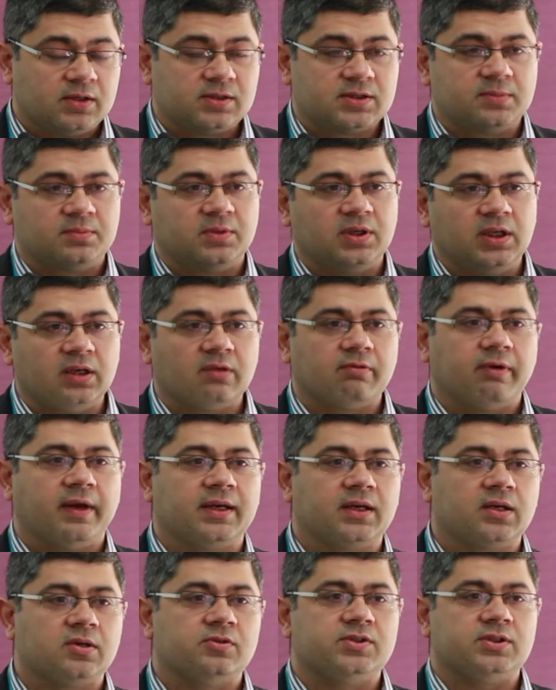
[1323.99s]
some
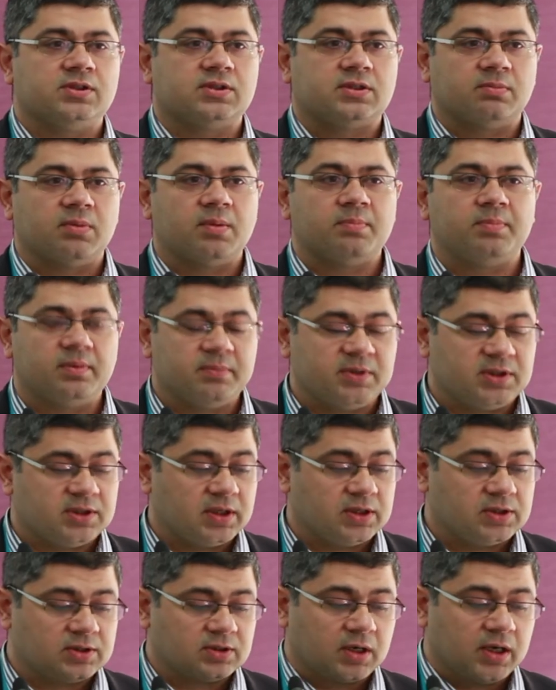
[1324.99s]
D-grade codes and some
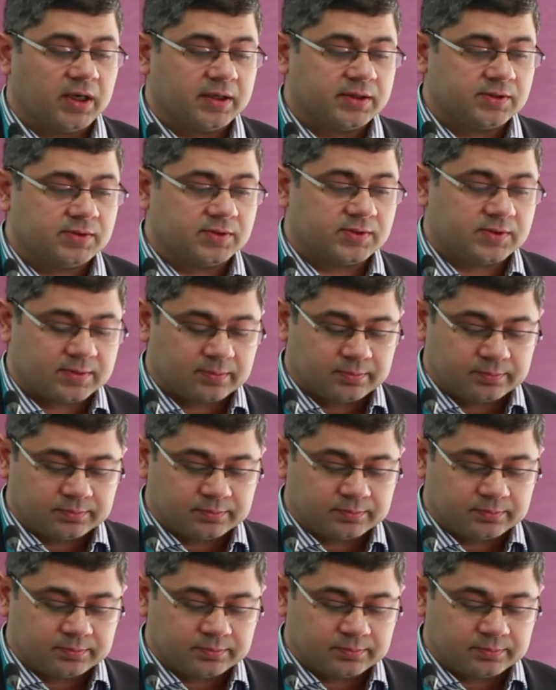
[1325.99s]
implementation guidance.